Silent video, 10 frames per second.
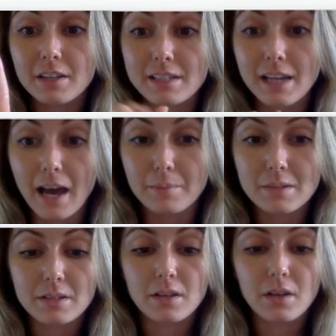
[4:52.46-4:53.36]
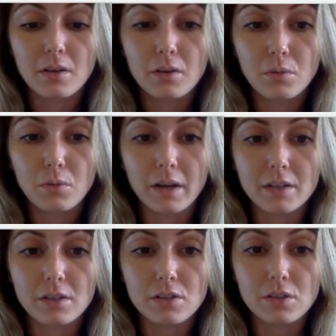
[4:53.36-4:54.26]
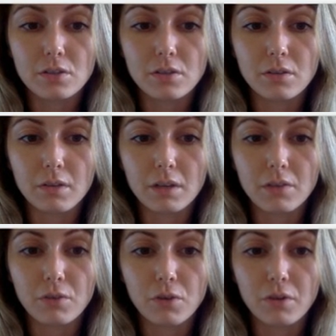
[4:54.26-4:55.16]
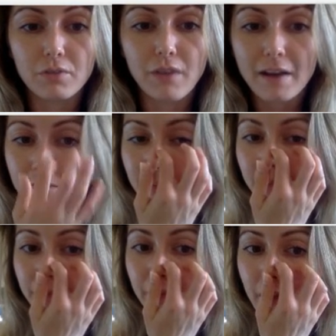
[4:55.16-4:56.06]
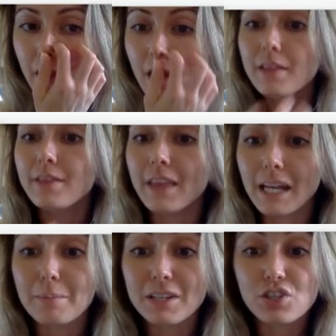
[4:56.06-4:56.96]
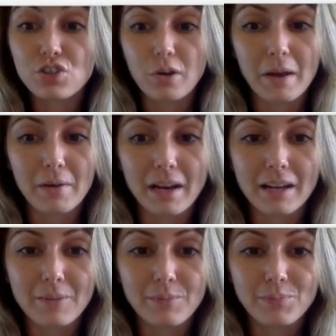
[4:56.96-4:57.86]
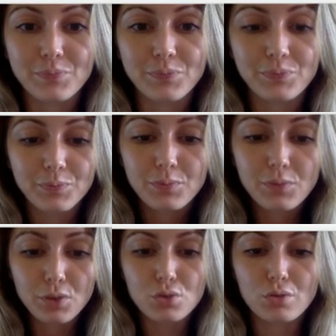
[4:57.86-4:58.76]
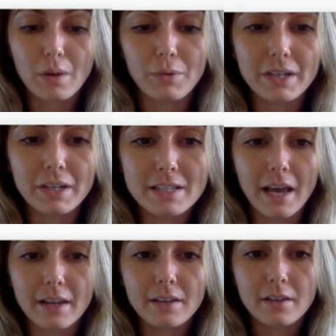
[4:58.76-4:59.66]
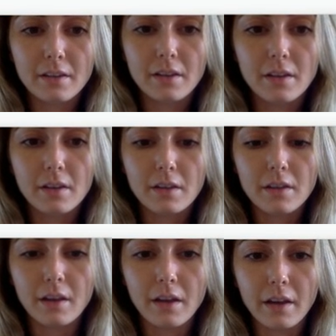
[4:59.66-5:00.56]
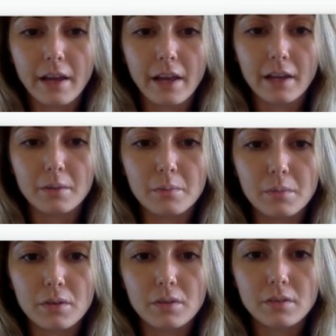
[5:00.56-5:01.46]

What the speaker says: times. 1, 2, 3, 4, 5. Then I'm going to start my writing. So I'm going to say, The animal